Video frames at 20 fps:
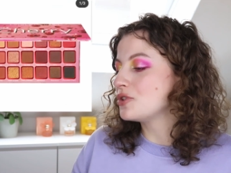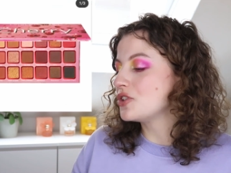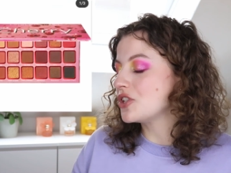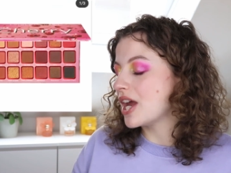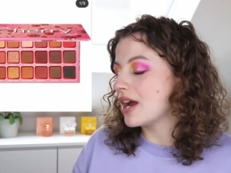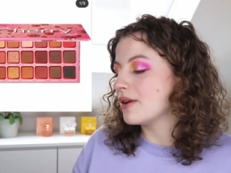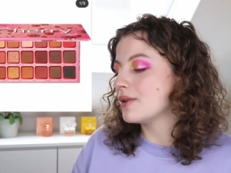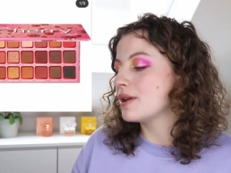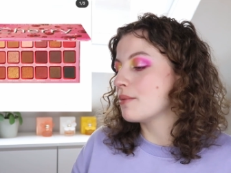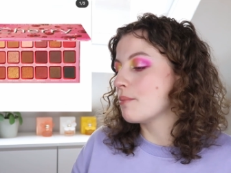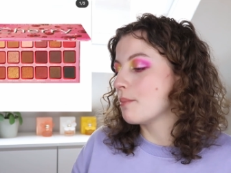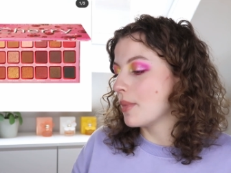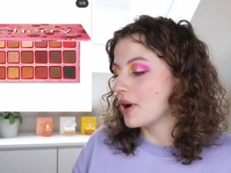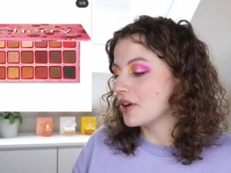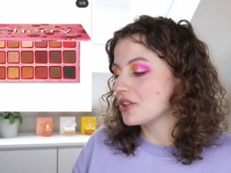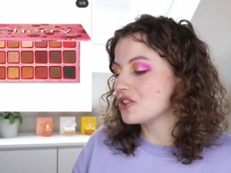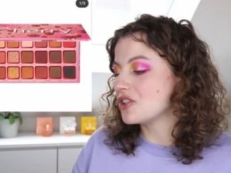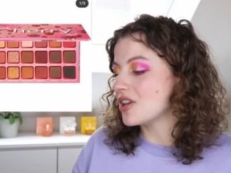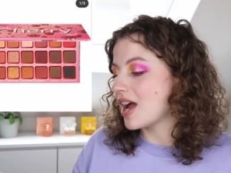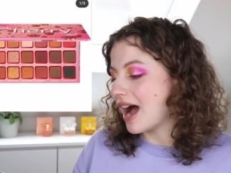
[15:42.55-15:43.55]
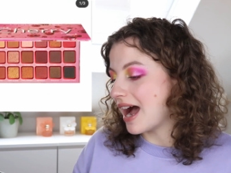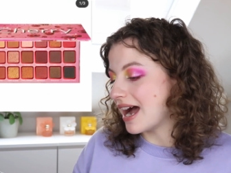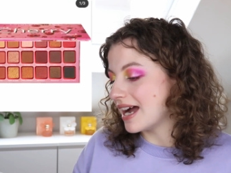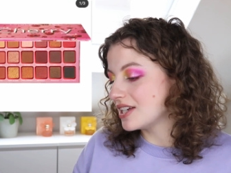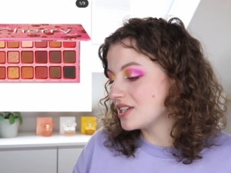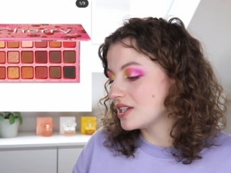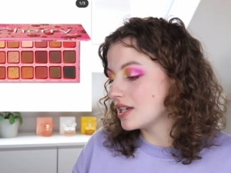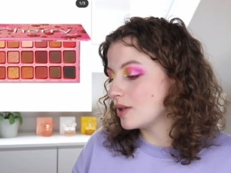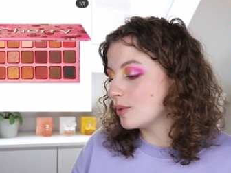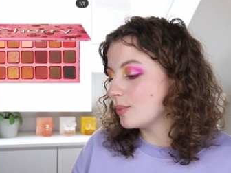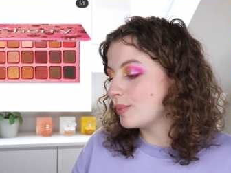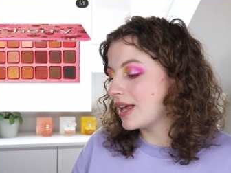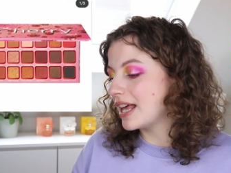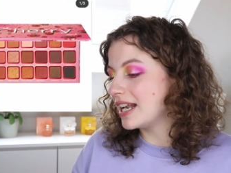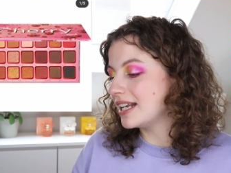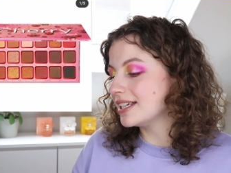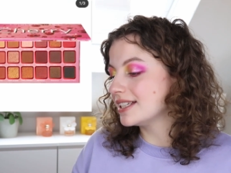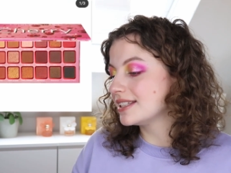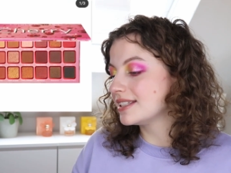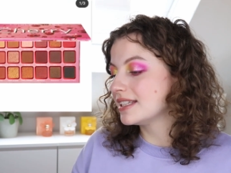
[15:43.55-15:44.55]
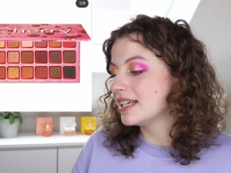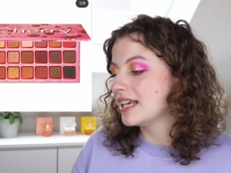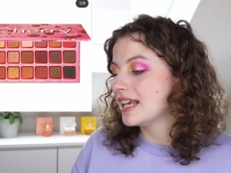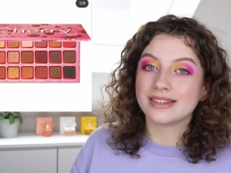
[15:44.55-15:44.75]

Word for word: Cherry Much eyeshadow palette.